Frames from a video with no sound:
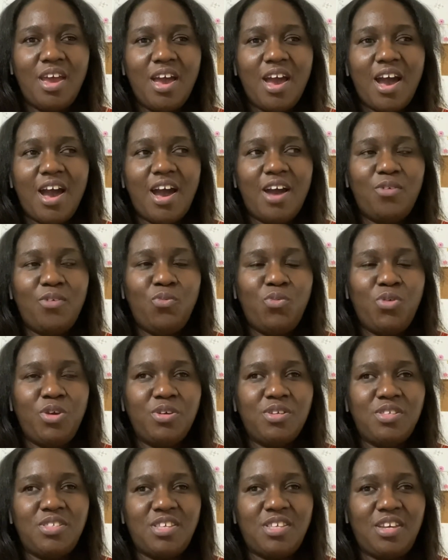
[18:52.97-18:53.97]
I will
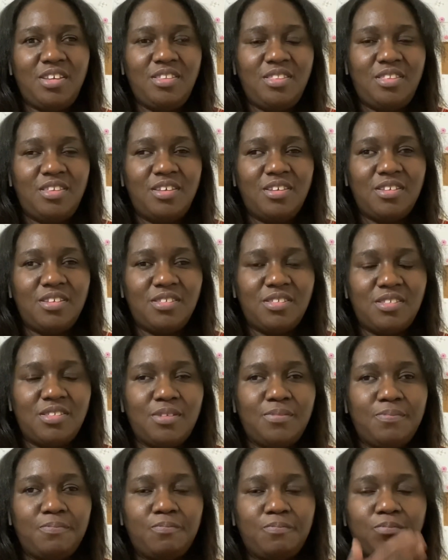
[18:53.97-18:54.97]
say this
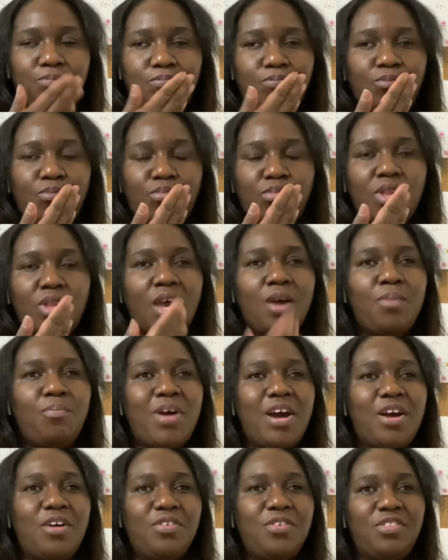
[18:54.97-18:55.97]

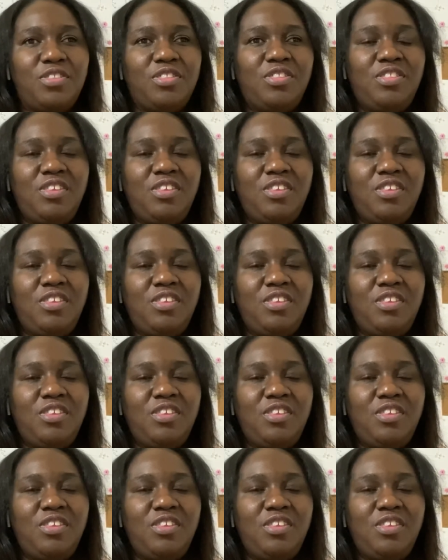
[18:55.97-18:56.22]
about